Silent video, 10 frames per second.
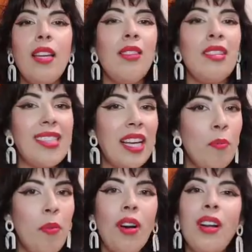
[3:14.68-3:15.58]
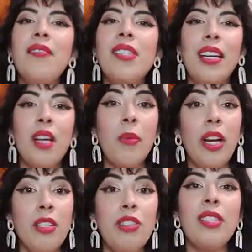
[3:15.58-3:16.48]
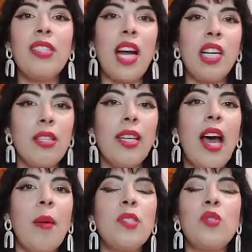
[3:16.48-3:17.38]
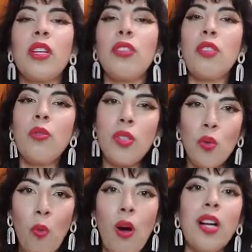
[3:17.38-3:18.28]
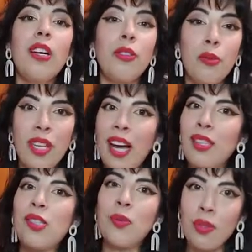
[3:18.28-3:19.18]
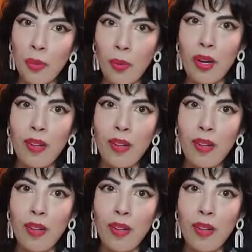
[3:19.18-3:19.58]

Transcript: Now, the second part of setting up your entrance actually happens when your students walk through the actual door.